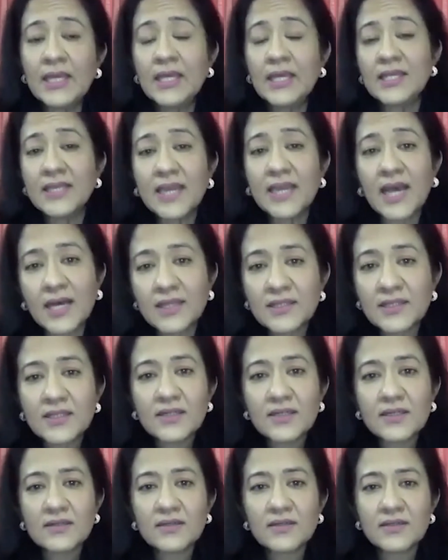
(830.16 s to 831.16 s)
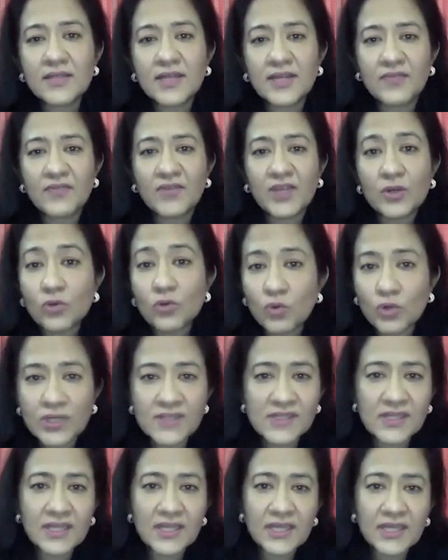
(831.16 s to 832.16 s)
The other that we are
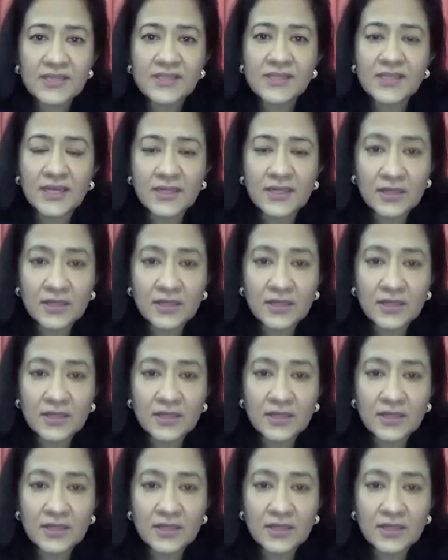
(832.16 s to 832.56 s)
noticing is that